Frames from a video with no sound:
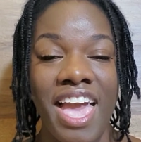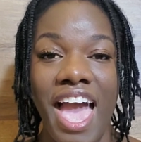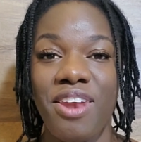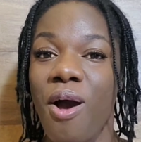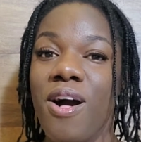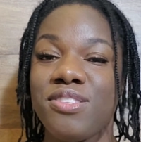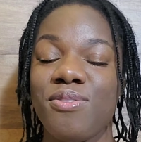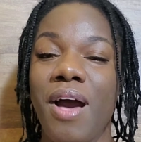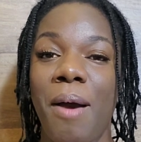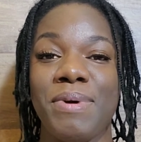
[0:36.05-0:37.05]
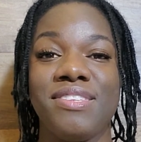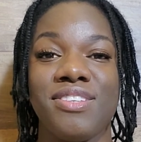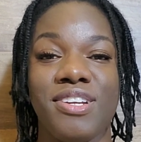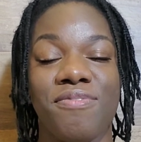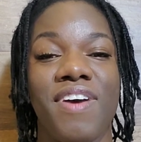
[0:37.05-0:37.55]
and also I'm a
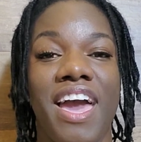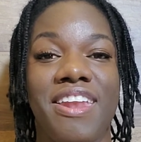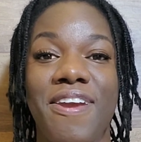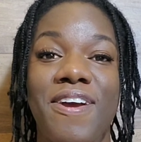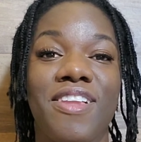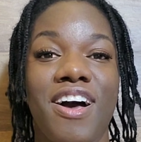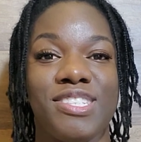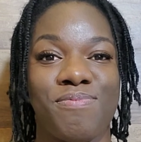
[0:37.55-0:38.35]
certified hair loss